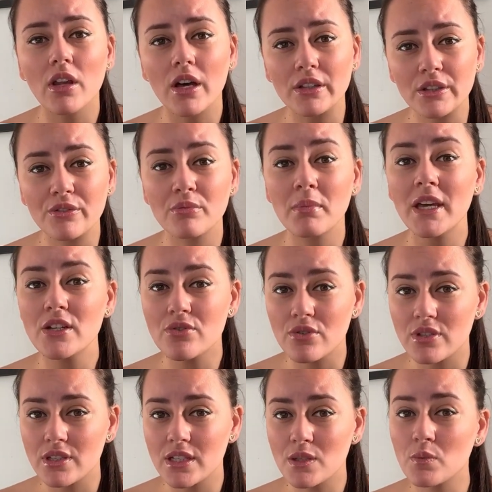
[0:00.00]
a lot of
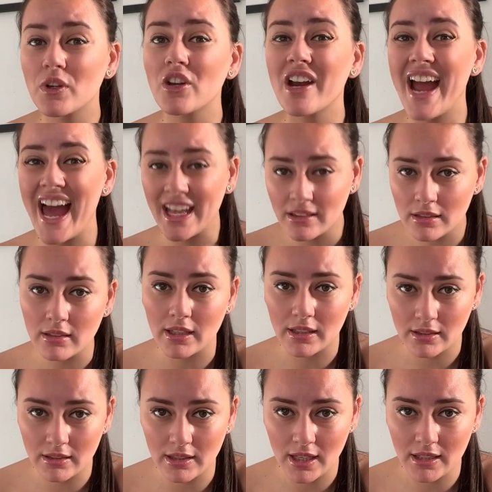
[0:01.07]
matrices when you're
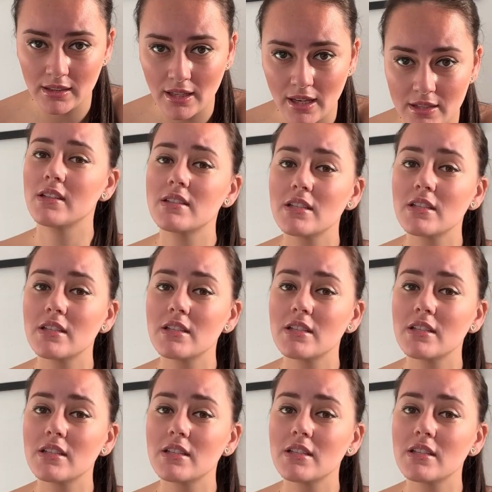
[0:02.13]
handling the data.